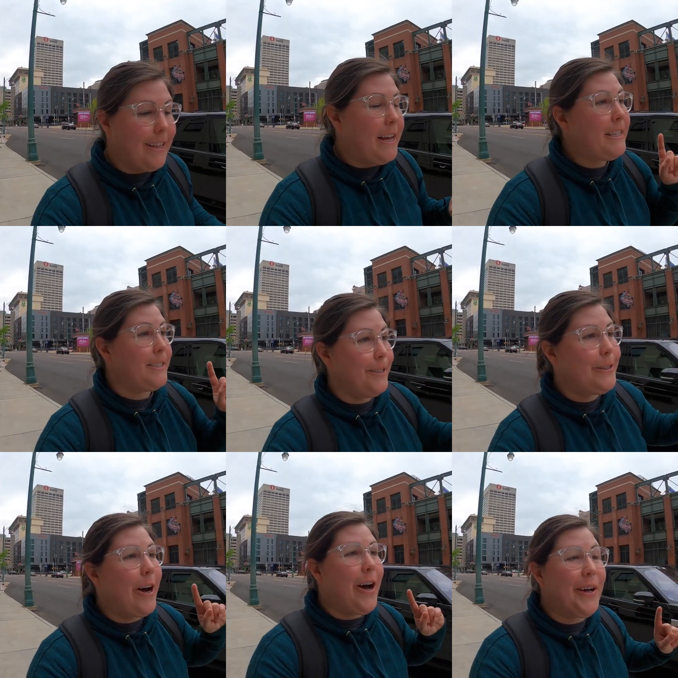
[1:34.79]

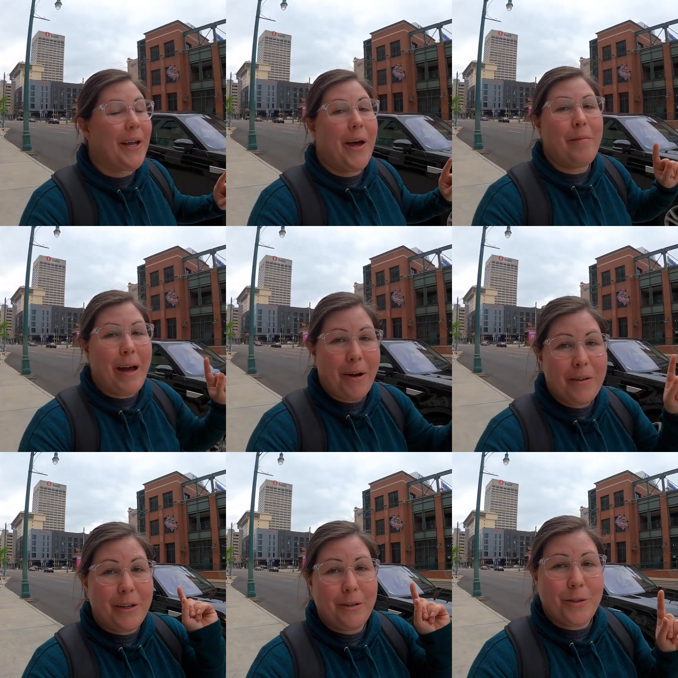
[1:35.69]
Let's talk
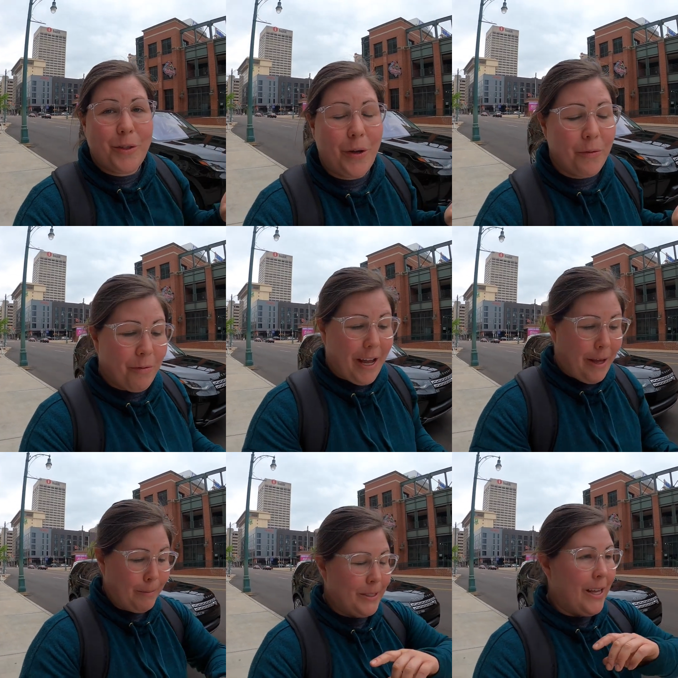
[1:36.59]
about those ribs.